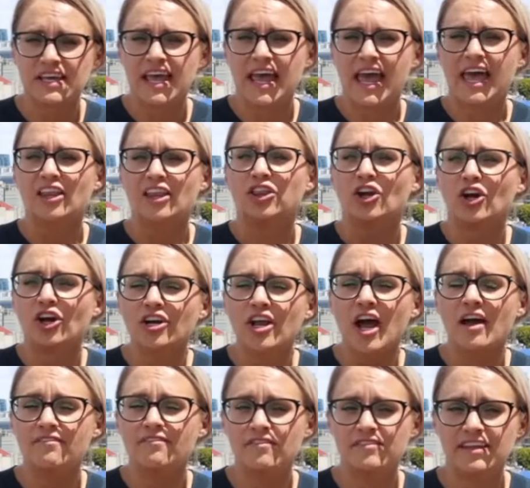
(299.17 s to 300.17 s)
and learn
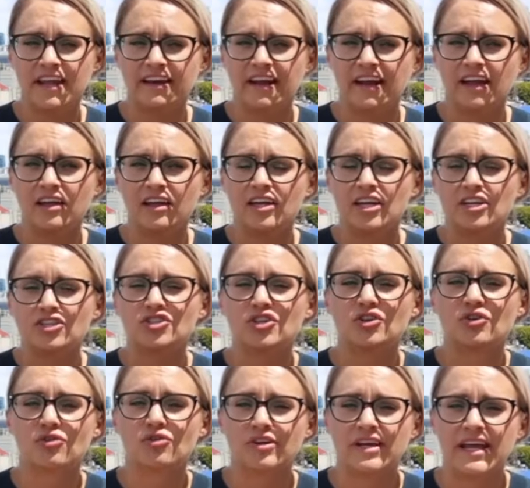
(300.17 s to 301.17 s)
off the data to
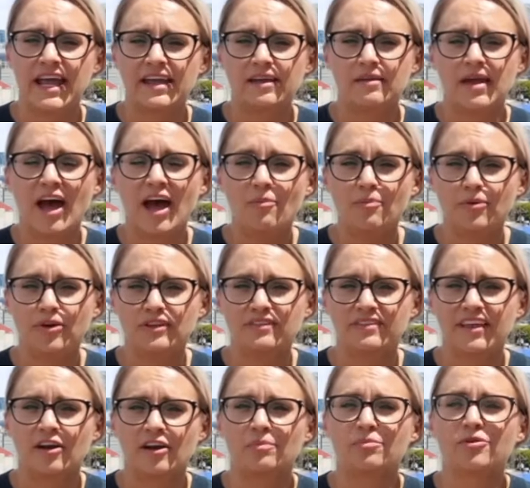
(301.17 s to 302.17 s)
create outputs
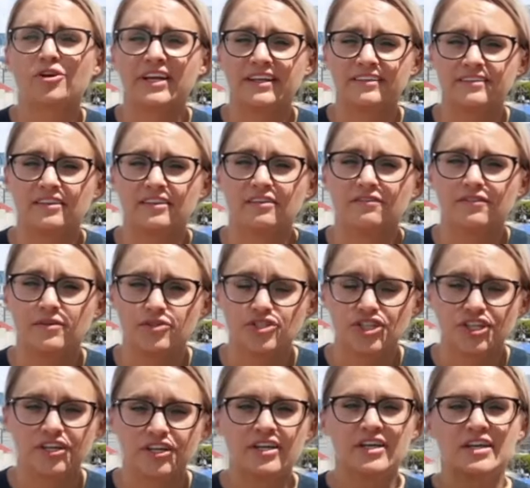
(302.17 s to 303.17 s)
that are predicted in the
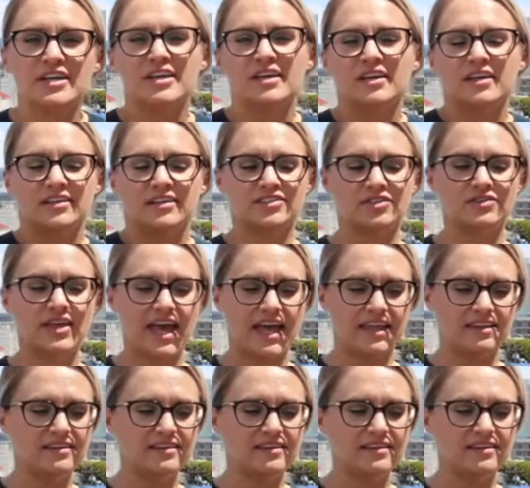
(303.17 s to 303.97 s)
future. So then,